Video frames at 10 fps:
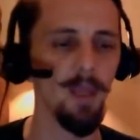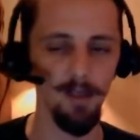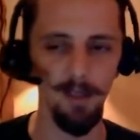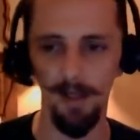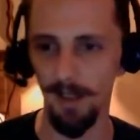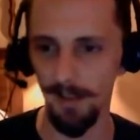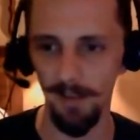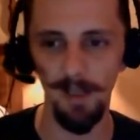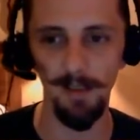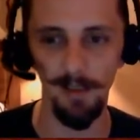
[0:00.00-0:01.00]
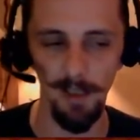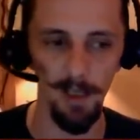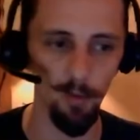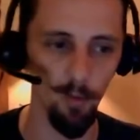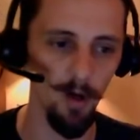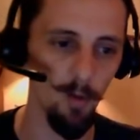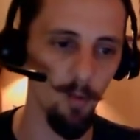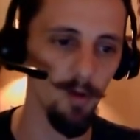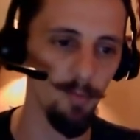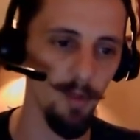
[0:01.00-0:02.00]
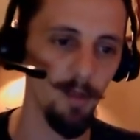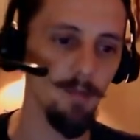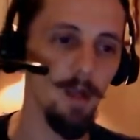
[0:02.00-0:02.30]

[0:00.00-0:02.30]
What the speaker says: Yeah, that's exactly where I want to be.